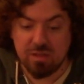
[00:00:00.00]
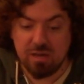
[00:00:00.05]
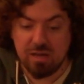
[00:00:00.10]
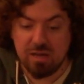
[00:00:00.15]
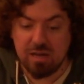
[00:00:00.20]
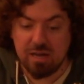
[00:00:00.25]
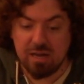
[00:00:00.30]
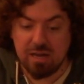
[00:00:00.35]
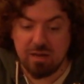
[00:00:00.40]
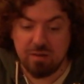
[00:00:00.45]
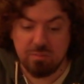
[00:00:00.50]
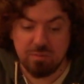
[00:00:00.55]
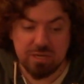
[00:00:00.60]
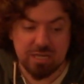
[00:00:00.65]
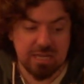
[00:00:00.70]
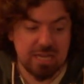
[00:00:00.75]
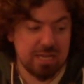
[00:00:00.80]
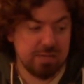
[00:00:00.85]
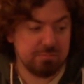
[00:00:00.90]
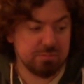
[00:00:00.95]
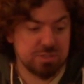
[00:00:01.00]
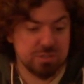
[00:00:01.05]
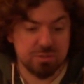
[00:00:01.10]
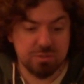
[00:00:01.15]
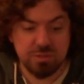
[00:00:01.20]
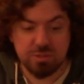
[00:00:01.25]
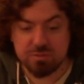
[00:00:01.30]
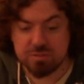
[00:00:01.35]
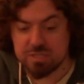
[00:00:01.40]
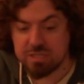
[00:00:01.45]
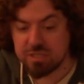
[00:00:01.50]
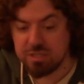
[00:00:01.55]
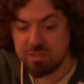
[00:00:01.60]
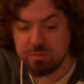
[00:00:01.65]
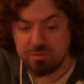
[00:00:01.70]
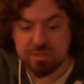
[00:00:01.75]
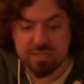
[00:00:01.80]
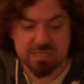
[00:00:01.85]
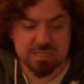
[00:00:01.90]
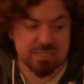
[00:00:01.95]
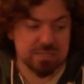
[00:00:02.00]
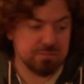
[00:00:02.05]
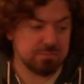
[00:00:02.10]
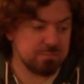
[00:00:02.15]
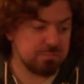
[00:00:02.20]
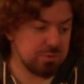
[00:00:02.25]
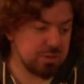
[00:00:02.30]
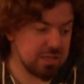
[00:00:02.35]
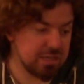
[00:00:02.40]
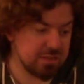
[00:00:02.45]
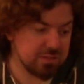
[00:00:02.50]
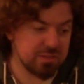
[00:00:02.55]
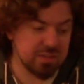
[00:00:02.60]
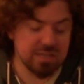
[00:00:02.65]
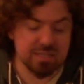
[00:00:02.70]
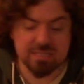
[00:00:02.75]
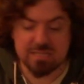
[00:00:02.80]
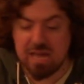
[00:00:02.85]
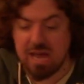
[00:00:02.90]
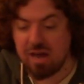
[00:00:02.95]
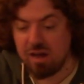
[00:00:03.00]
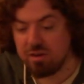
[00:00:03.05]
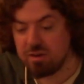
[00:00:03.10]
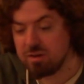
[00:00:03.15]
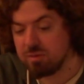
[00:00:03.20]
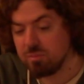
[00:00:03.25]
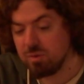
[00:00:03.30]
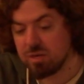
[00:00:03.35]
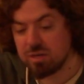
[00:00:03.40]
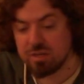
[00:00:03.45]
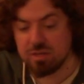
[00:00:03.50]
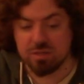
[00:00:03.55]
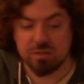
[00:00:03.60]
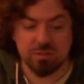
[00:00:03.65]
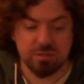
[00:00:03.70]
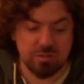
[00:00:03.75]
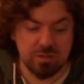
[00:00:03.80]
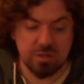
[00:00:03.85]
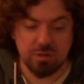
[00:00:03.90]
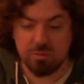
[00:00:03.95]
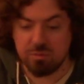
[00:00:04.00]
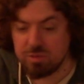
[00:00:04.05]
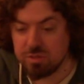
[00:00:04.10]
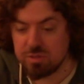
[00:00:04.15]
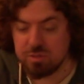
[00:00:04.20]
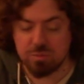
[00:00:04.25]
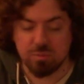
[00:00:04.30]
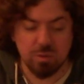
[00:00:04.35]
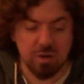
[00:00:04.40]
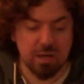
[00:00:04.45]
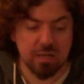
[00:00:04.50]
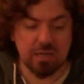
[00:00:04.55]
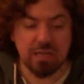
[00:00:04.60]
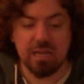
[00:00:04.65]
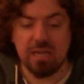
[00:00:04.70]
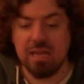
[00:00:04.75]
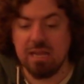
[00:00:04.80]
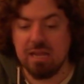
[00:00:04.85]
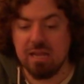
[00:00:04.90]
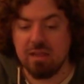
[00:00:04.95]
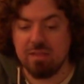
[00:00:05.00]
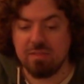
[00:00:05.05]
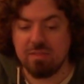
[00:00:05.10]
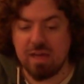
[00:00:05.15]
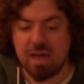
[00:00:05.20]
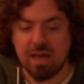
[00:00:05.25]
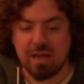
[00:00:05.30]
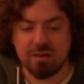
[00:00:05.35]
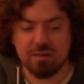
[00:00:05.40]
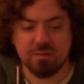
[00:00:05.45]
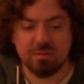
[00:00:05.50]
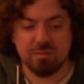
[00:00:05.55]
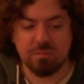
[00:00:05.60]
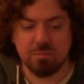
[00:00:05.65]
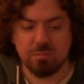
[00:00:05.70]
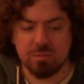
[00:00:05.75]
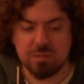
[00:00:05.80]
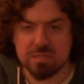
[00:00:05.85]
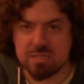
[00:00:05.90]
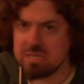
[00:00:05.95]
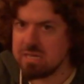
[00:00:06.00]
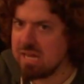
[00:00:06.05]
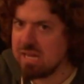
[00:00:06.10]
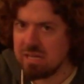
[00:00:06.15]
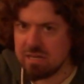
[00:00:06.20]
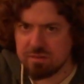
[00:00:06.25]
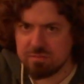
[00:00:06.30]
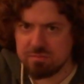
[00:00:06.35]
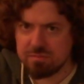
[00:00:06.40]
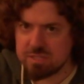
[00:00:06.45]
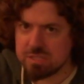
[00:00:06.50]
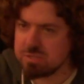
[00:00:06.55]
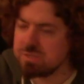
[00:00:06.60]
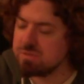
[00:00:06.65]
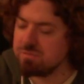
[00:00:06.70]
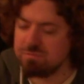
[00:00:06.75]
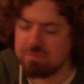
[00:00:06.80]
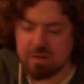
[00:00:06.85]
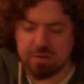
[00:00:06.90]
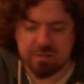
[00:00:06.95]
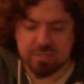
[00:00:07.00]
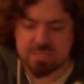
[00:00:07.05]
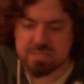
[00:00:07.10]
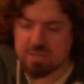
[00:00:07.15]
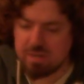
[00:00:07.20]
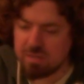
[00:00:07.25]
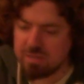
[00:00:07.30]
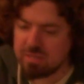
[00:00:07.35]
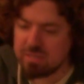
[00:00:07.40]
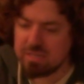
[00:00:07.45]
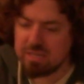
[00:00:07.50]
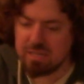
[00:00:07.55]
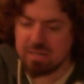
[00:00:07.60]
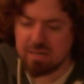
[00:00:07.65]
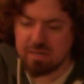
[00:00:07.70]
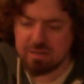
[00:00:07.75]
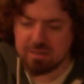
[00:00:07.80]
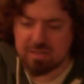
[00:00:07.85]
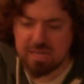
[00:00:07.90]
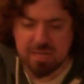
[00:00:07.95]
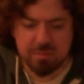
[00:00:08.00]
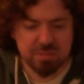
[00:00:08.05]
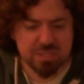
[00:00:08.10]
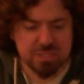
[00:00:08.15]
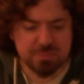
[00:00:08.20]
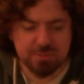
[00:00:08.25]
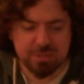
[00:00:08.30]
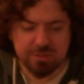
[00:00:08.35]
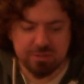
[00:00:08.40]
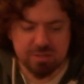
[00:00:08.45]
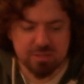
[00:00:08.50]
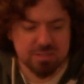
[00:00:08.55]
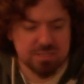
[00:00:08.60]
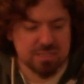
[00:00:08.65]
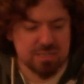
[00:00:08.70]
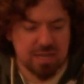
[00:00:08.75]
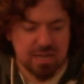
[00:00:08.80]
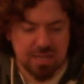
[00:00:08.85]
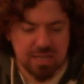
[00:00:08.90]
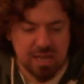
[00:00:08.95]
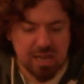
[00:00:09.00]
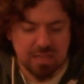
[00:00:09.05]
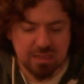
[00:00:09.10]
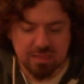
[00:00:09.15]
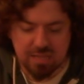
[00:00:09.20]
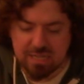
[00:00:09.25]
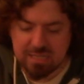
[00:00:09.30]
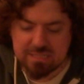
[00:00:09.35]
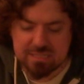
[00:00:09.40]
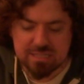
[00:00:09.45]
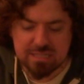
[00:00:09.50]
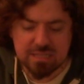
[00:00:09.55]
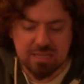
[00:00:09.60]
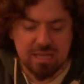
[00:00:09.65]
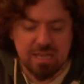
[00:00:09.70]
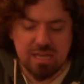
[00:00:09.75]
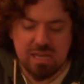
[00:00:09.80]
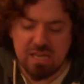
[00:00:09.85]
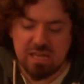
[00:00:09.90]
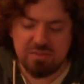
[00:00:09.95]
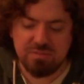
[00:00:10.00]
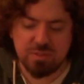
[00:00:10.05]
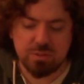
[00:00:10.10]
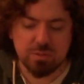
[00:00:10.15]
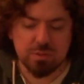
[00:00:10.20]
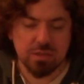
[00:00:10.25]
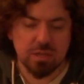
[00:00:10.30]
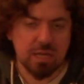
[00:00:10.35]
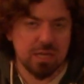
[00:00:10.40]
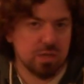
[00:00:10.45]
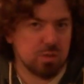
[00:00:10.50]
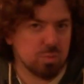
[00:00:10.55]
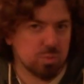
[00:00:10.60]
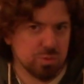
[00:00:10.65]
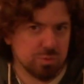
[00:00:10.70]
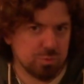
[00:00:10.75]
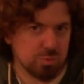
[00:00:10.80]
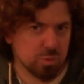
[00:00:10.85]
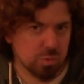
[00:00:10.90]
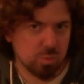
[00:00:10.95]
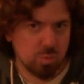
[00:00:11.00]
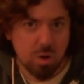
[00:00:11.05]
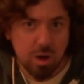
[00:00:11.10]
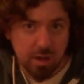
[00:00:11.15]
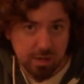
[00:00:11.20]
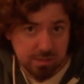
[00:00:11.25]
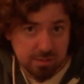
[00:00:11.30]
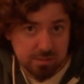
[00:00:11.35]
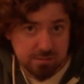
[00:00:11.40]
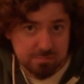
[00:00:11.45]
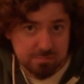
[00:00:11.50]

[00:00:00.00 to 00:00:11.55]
uh, when it came to using units and playing things out and what can, you know, who can do what, that was a negative. This was a very solid uh, game experience. I, I, liked it. If you like World War One,